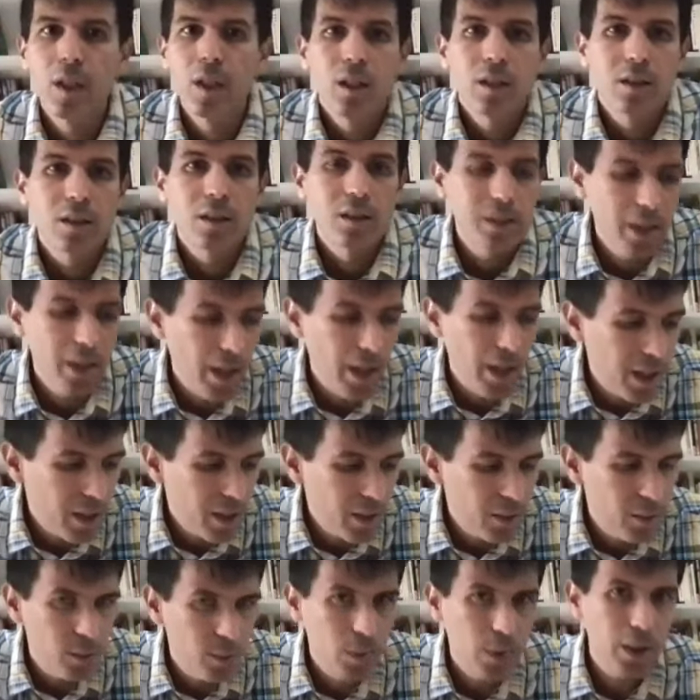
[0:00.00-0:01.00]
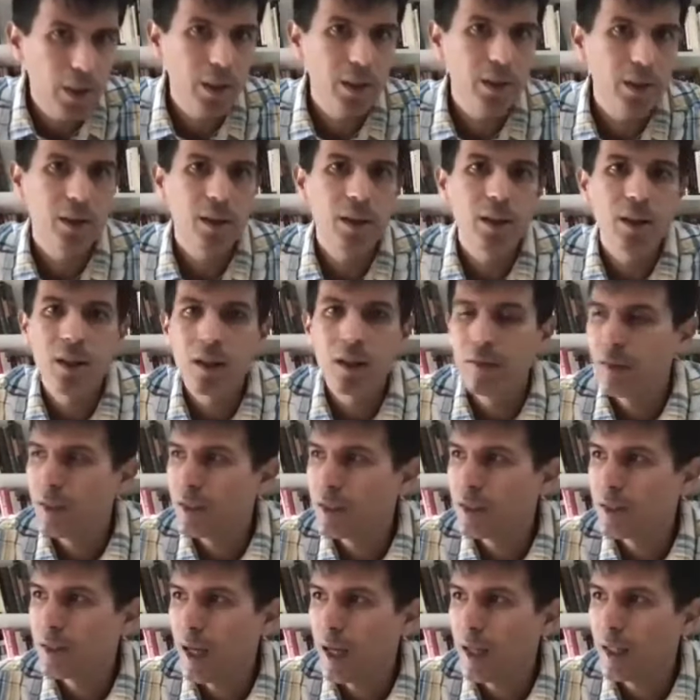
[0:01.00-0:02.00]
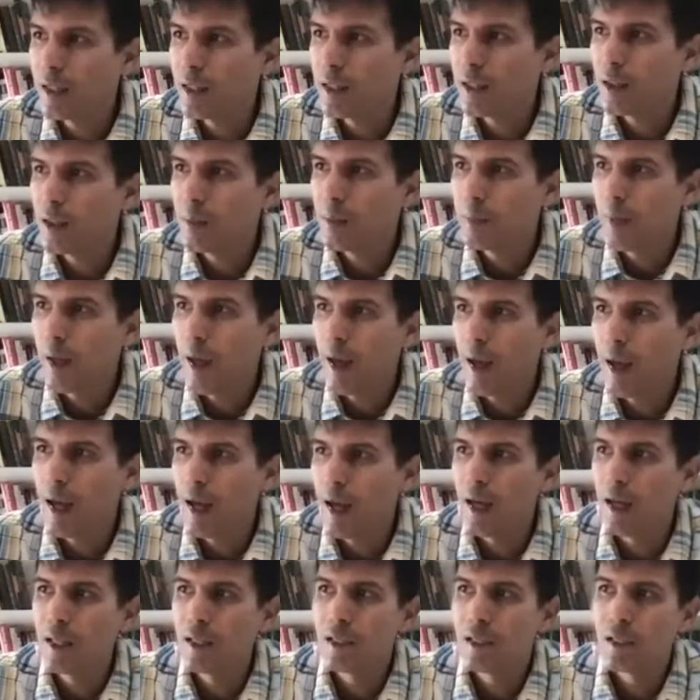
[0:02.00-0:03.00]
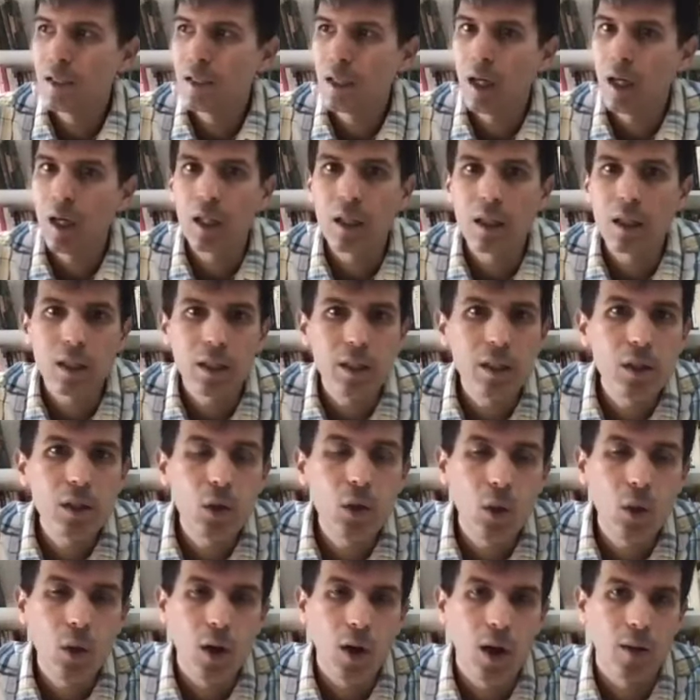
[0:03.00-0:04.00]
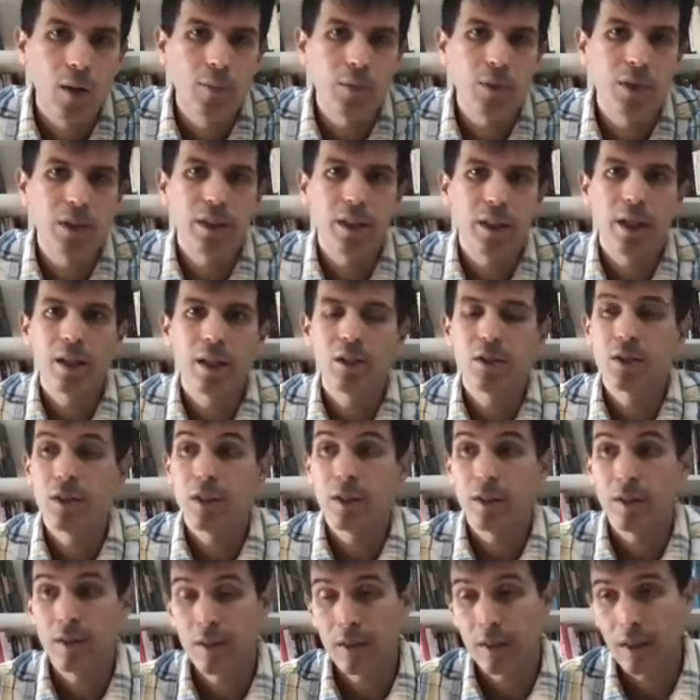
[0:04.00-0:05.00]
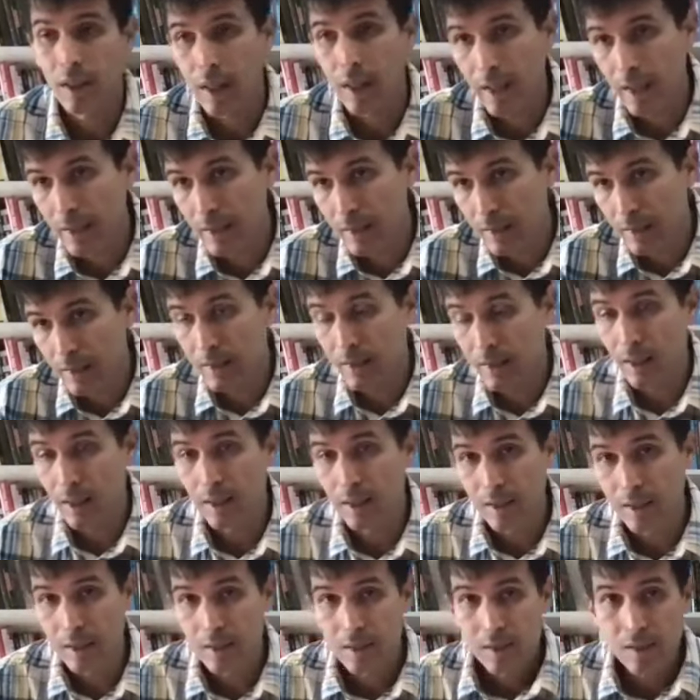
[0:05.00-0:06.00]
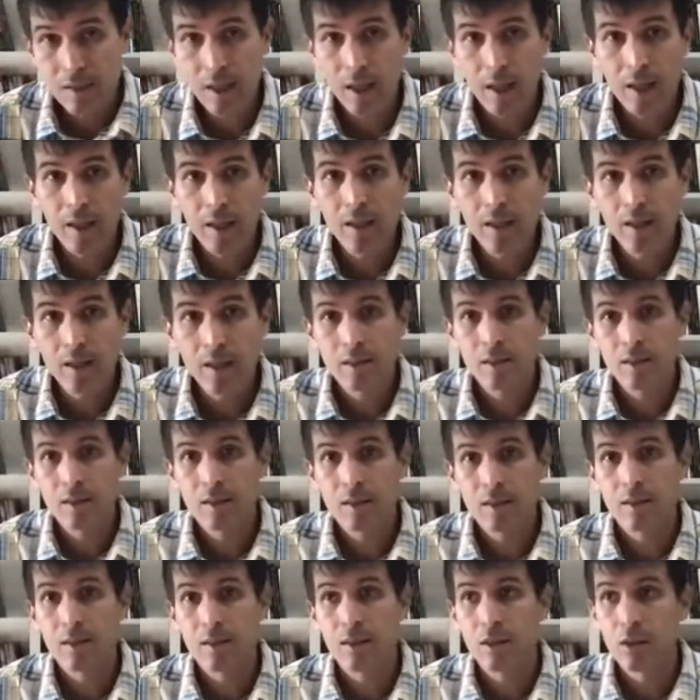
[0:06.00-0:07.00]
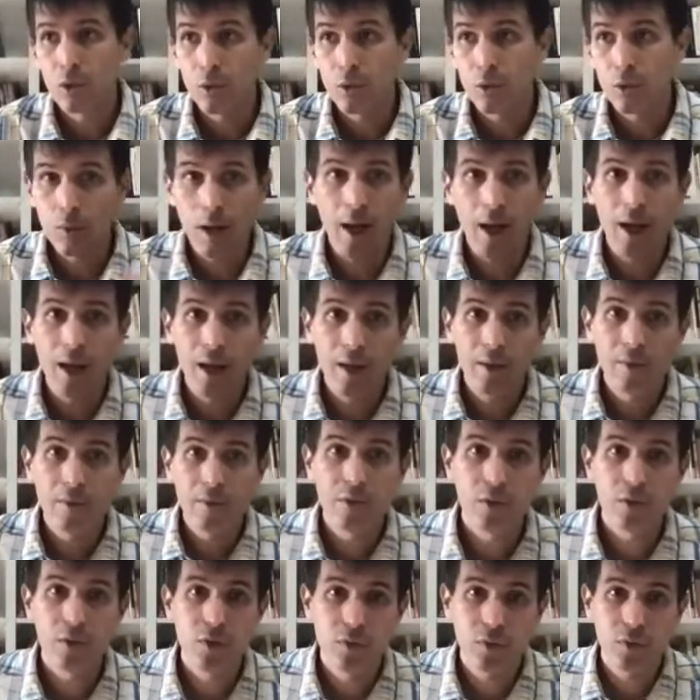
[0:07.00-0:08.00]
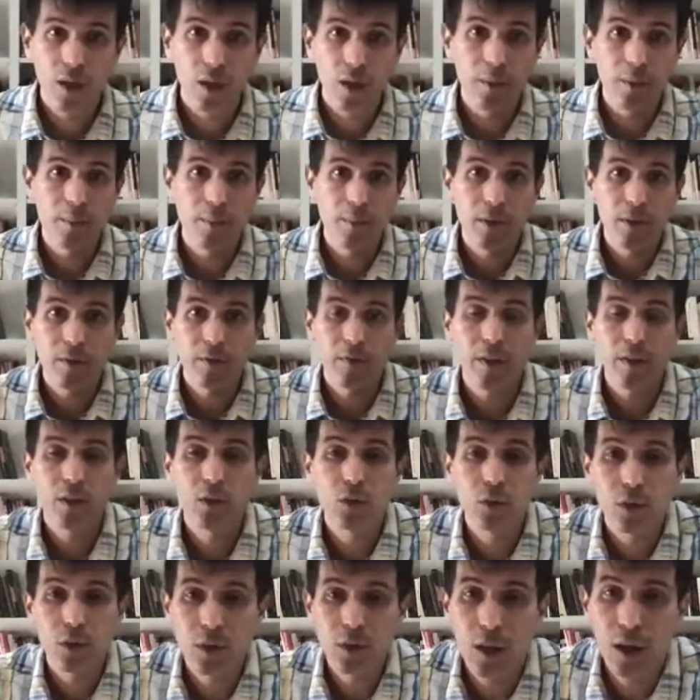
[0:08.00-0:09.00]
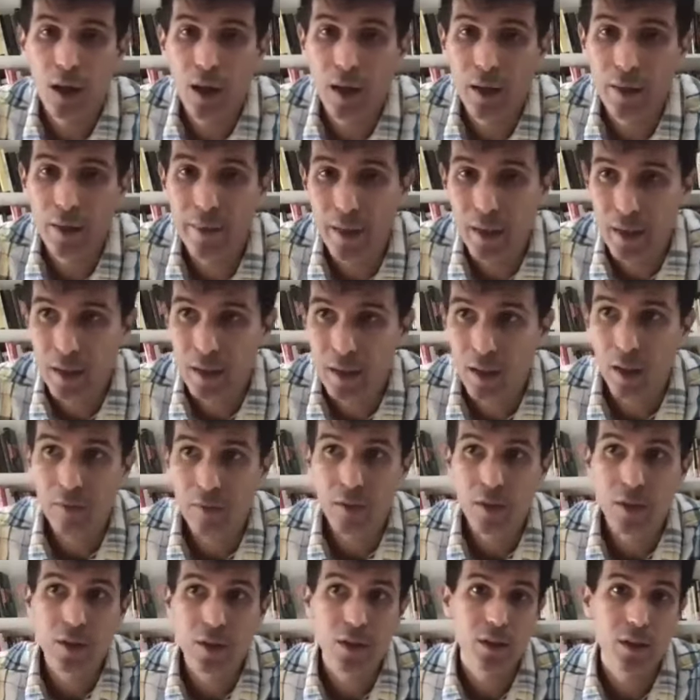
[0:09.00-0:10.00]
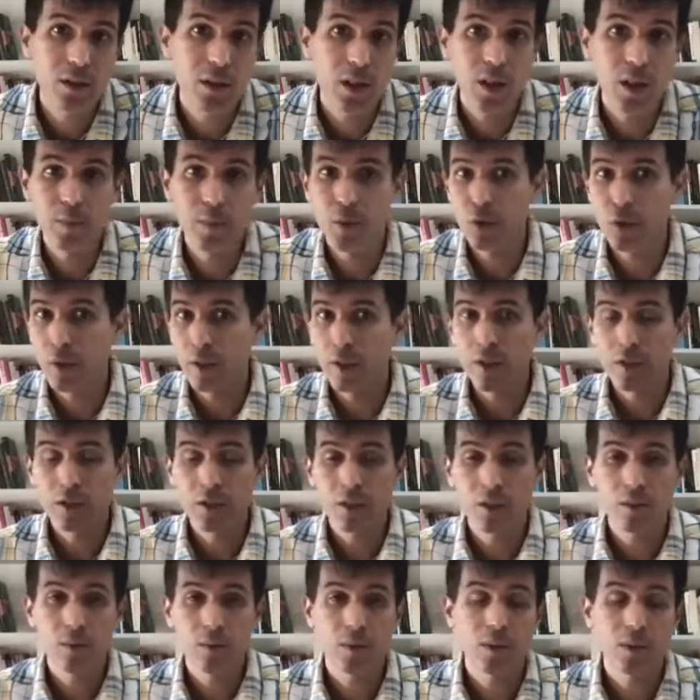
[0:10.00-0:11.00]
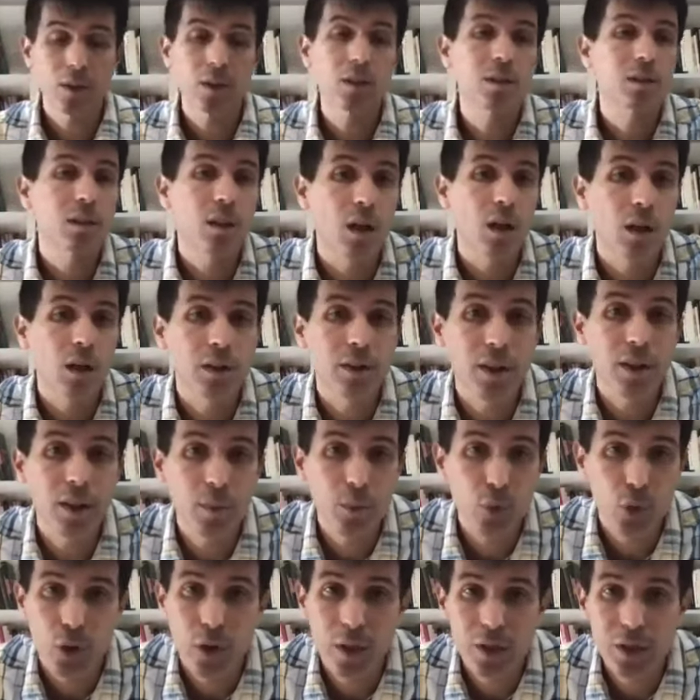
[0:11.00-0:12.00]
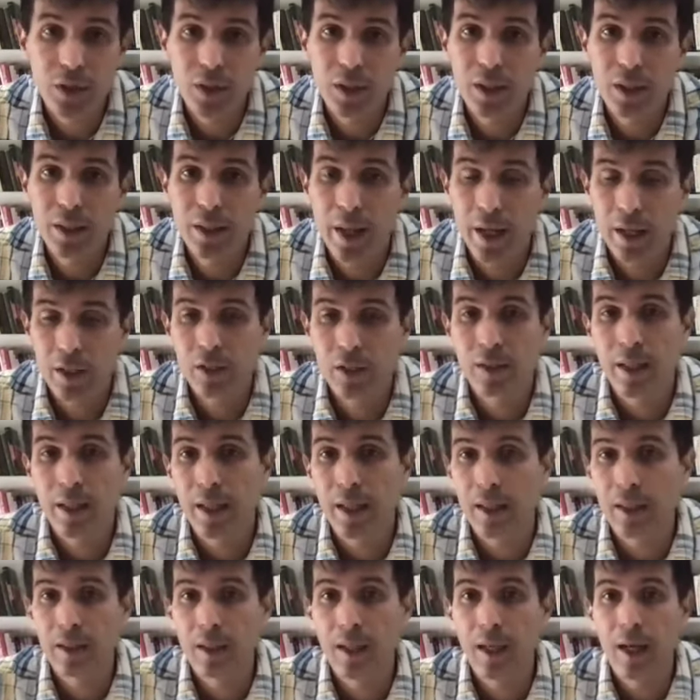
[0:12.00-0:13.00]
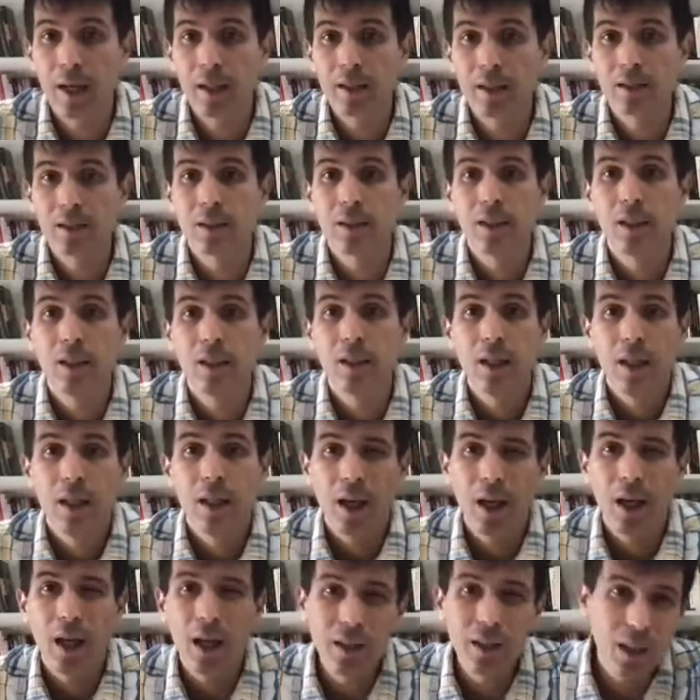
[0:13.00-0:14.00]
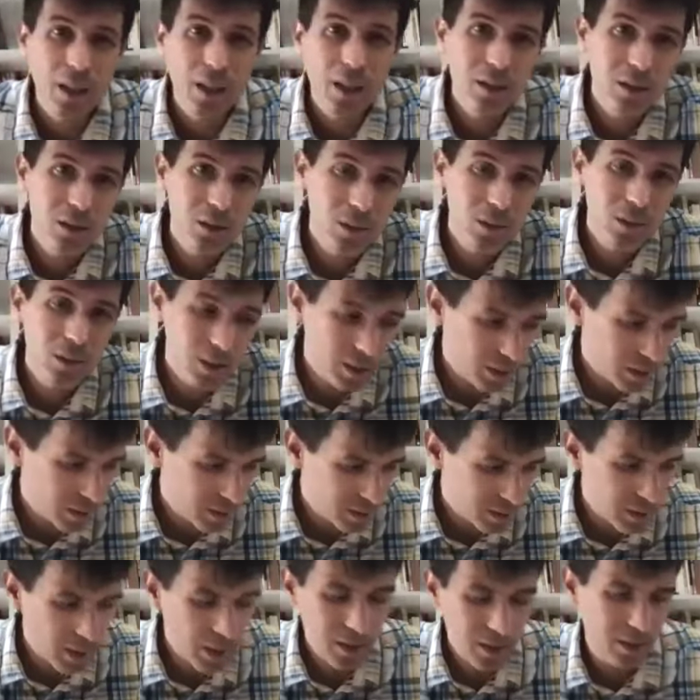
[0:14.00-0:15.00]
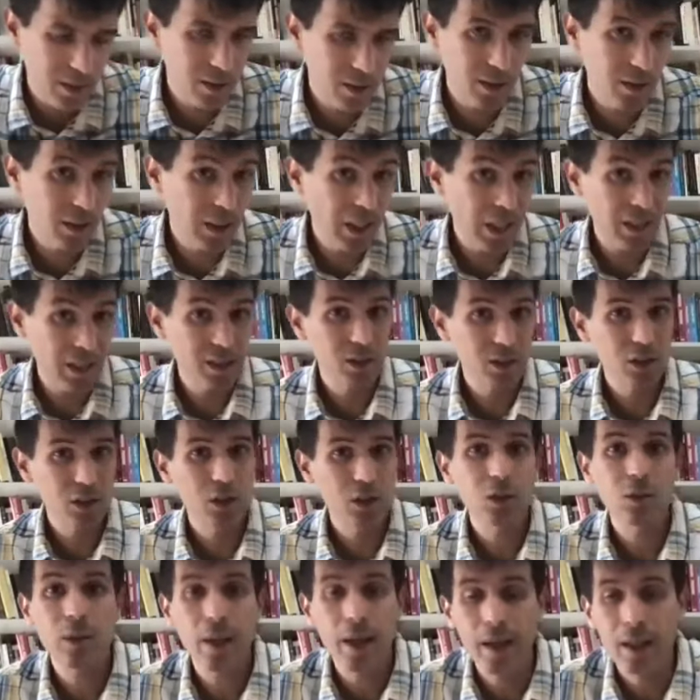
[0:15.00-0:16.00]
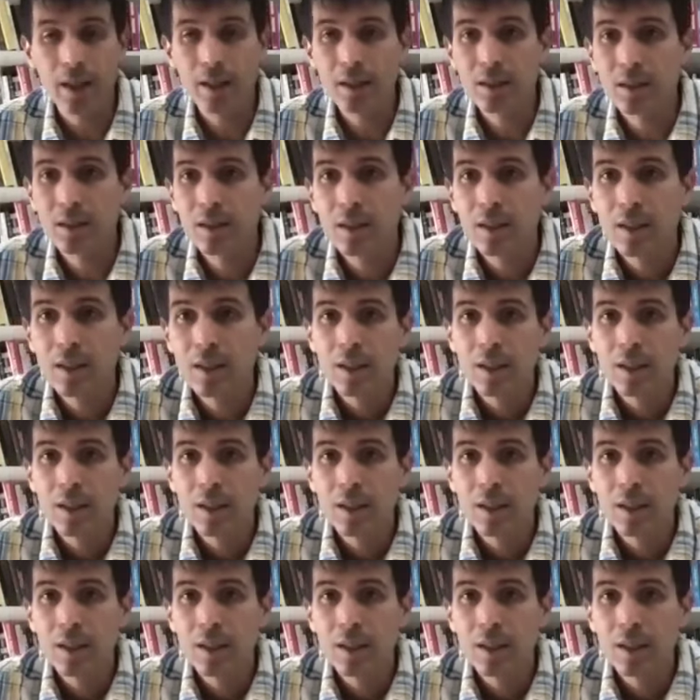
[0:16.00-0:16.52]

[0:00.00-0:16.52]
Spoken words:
Today, we think of asylum as a legal obligation that in the United States derives from the federal law that governs immigration, which is called the Immigration and Nationality Act. And to an extent, that is correct.